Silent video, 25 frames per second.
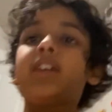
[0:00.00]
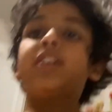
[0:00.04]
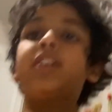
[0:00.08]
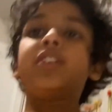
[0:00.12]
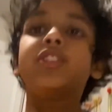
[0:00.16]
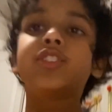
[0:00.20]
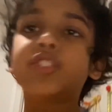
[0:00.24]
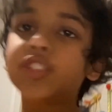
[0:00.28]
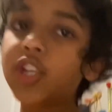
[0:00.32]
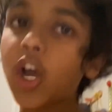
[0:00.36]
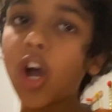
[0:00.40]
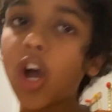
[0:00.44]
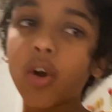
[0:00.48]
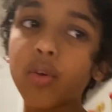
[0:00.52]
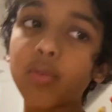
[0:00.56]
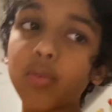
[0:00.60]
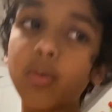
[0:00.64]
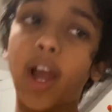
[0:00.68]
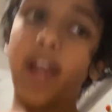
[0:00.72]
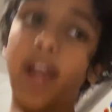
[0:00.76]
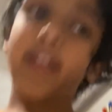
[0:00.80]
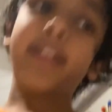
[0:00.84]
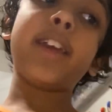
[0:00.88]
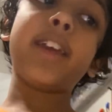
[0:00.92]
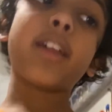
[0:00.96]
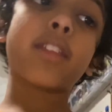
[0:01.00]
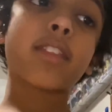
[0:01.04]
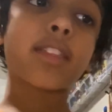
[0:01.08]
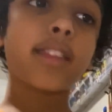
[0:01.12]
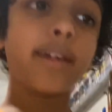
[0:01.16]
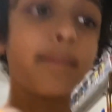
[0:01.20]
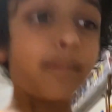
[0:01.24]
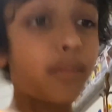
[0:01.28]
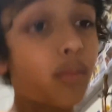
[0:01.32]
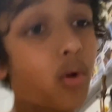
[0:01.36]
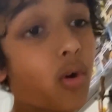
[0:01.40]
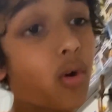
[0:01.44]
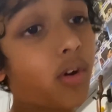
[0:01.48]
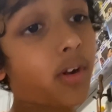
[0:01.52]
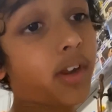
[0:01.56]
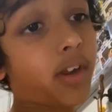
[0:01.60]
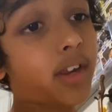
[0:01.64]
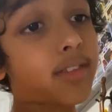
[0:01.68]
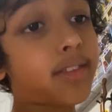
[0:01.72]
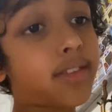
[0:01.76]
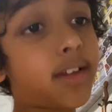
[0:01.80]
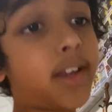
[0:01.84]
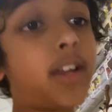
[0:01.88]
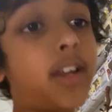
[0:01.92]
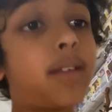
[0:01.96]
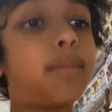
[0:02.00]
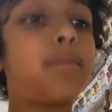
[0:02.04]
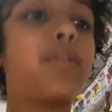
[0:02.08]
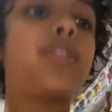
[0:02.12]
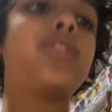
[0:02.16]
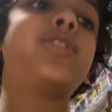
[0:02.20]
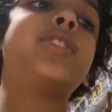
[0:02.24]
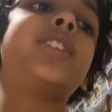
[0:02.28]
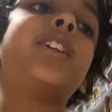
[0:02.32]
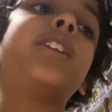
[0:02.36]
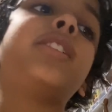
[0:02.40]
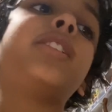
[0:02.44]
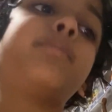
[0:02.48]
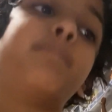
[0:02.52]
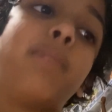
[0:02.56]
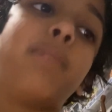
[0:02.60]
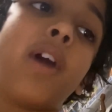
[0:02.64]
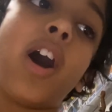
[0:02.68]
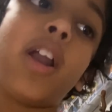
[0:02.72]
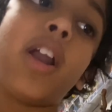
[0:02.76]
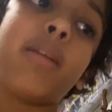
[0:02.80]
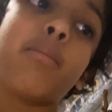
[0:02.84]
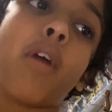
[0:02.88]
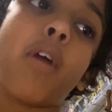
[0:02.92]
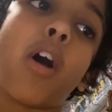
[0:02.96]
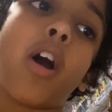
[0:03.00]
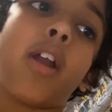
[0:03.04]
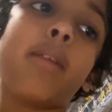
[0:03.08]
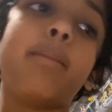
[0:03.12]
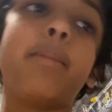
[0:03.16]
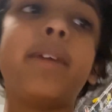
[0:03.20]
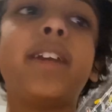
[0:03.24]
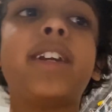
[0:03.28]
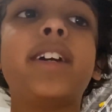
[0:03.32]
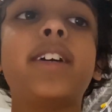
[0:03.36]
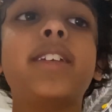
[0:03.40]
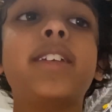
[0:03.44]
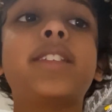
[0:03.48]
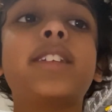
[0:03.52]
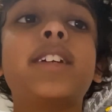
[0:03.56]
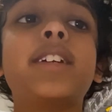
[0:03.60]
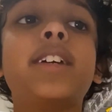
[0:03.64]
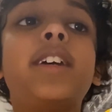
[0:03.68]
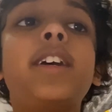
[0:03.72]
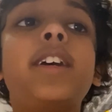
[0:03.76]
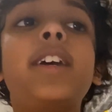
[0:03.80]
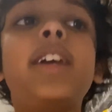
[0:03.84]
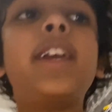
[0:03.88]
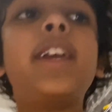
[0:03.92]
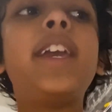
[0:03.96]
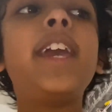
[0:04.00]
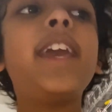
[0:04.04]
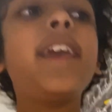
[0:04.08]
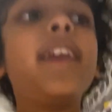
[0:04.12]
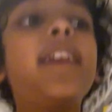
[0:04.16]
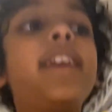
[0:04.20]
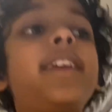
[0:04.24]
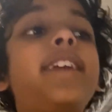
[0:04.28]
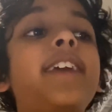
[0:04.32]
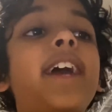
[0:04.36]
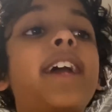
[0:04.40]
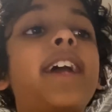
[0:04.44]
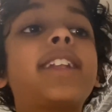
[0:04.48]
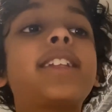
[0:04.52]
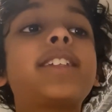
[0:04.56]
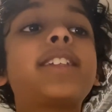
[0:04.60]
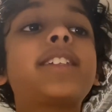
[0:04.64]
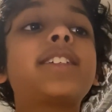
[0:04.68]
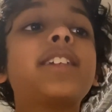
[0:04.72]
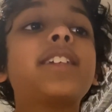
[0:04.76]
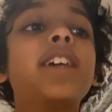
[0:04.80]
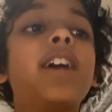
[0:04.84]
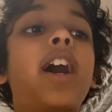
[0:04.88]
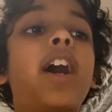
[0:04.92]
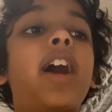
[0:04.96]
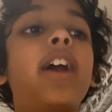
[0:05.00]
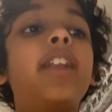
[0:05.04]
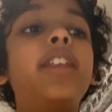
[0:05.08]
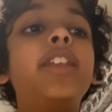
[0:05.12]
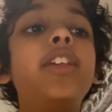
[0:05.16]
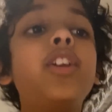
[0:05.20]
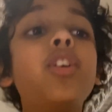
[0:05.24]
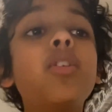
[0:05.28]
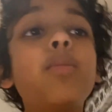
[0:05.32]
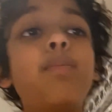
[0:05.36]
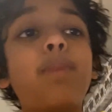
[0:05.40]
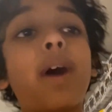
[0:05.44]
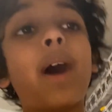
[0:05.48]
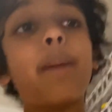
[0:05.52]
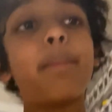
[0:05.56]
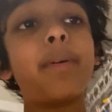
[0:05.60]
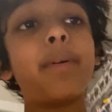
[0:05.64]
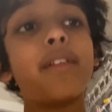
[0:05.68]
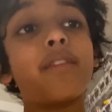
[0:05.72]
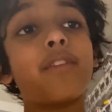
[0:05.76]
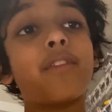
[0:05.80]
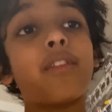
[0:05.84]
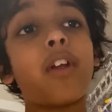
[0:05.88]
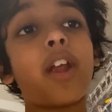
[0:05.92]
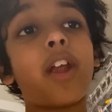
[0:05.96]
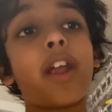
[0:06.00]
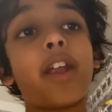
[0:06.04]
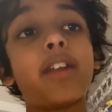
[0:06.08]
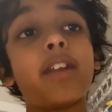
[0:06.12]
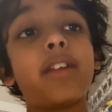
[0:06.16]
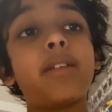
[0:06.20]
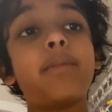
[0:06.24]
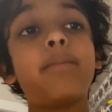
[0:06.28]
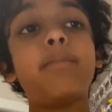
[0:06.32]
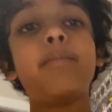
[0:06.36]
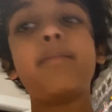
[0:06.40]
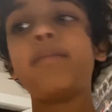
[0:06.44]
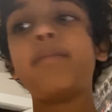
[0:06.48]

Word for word: So, I guess the more excited person is Bon Bon because he gets a new puppet friend.